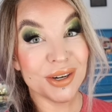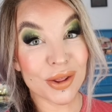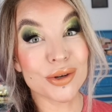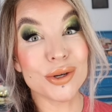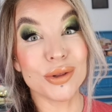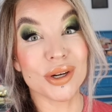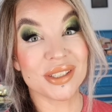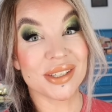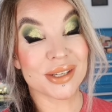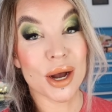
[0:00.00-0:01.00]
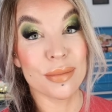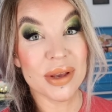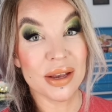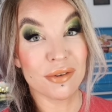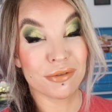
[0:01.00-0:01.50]
Another new launch is
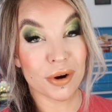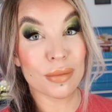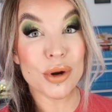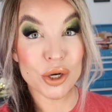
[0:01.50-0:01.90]
coming from